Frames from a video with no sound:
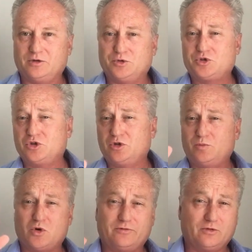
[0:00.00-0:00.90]

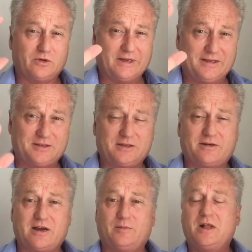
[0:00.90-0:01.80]
YouTube or if you're on
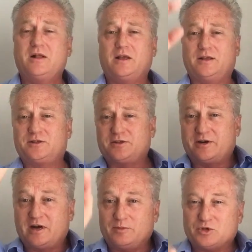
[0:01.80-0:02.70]
Instagram,
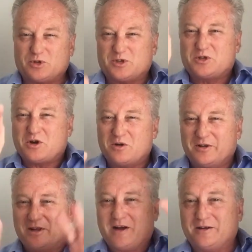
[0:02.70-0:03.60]
you sort of scroll
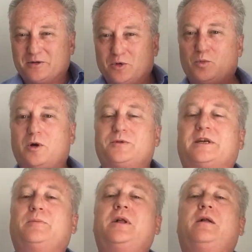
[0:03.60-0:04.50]
it down, it all pops
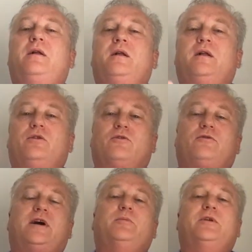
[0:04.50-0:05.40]
up, you'll
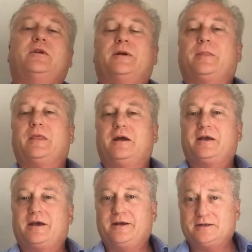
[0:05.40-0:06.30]
find me there.
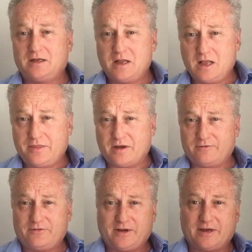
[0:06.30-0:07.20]
Okay,
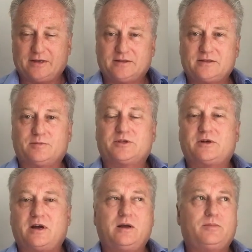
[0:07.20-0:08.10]
don't forget,
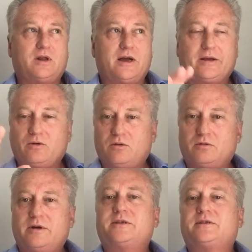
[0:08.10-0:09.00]
subscribe, like, all
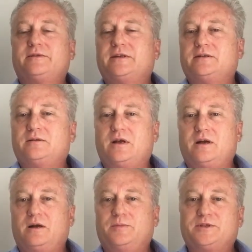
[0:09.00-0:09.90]
the rest of it.
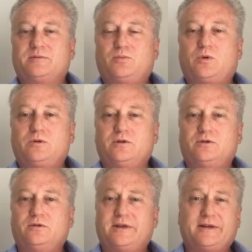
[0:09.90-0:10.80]
It's important you
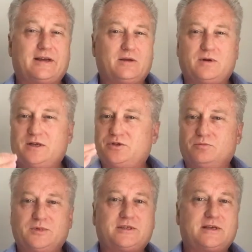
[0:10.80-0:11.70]
do that, otherwise you
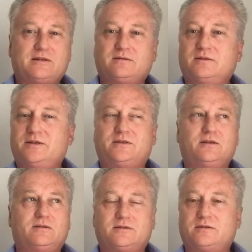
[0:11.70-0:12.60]
miss out on these
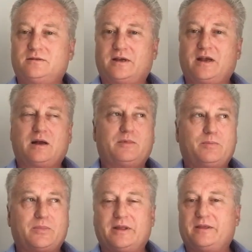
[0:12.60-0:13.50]
deals. They come
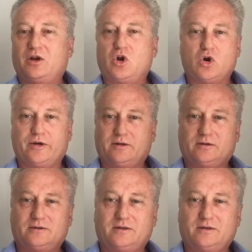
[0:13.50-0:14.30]
up and they're gone.